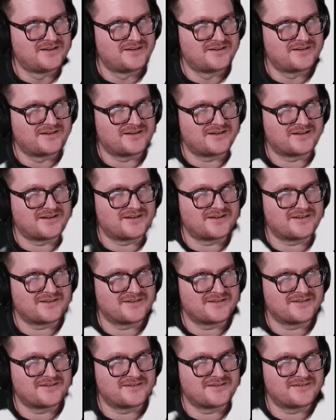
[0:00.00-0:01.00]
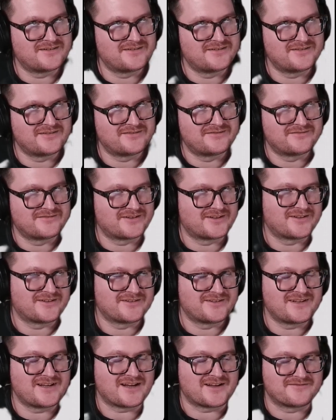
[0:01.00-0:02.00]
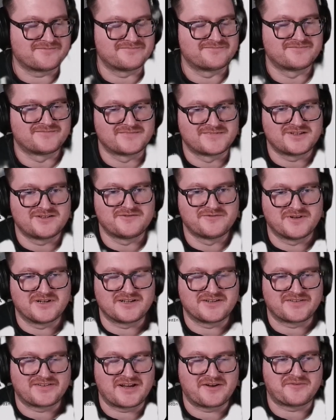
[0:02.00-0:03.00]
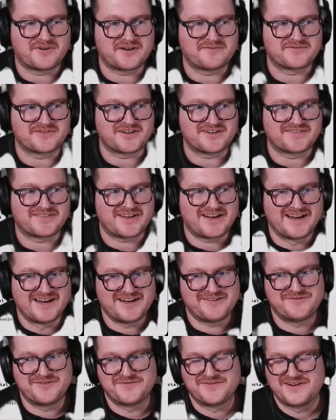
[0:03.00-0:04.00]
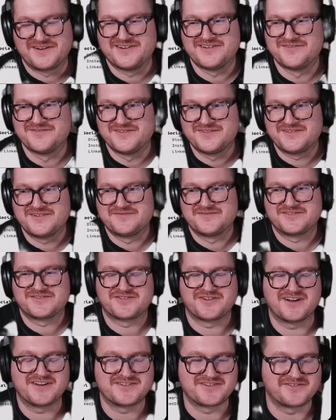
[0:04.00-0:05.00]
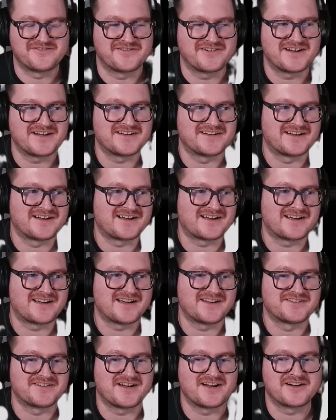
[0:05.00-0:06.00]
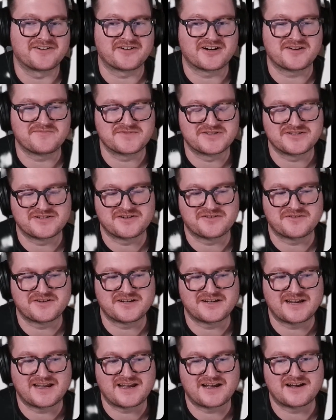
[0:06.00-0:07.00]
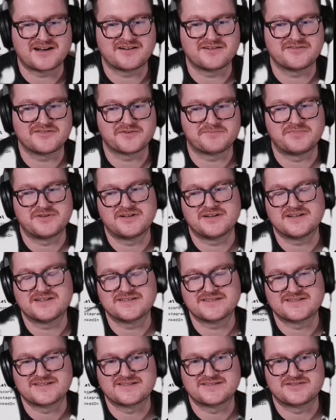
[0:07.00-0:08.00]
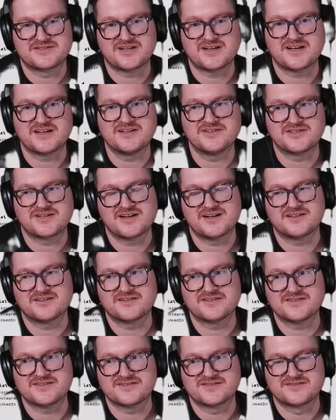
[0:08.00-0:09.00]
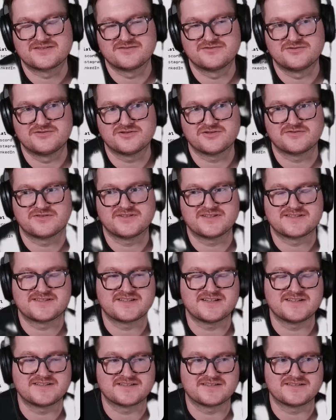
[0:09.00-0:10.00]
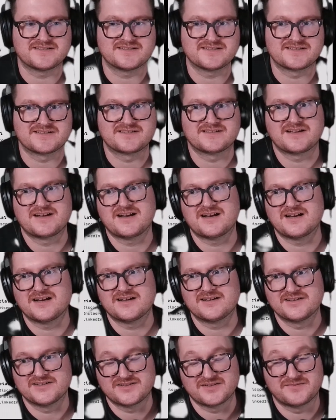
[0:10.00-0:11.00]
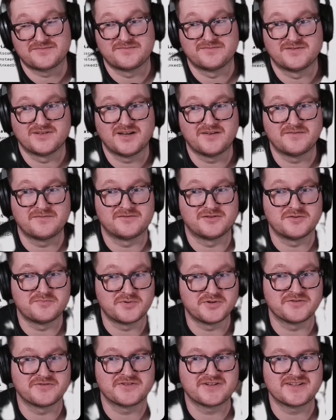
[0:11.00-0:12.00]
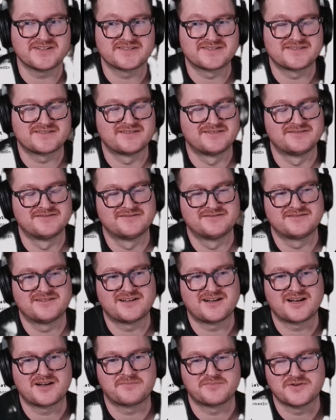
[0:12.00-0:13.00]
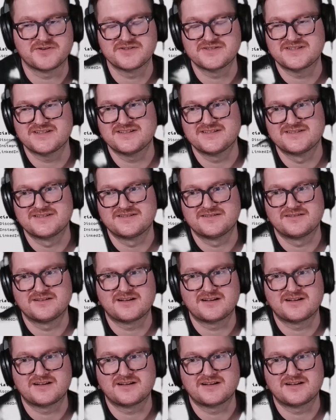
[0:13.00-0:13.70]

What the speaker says: yeah, you understand what I'm trying to say. If you've ever tried to create a diagram showing how the plants change colors during the seasons, it's a laborious process.